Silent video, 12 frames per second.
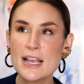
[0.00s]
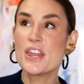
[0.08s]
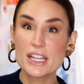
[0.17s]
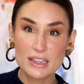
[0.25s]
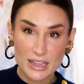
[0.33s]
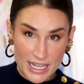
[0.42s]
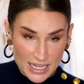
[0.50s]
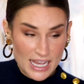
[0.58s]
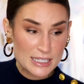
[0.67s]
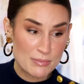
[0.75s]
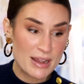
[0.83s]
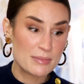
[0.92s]
that like
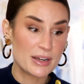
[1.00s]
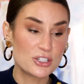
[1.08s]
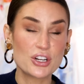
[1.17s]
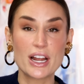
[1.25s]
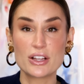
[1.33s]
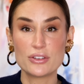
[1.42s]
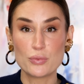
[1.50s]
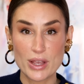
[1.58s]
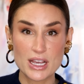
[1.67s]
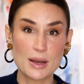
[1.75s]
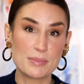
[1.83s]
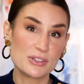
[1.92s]
has made my child
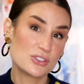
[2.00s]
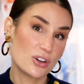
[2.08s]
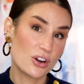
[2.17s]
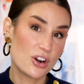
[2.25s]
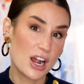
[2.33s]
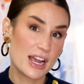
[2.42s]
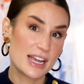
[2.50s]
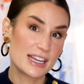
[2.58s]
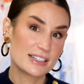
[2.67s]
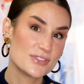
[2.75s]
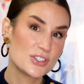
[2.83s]
wake up and start crying.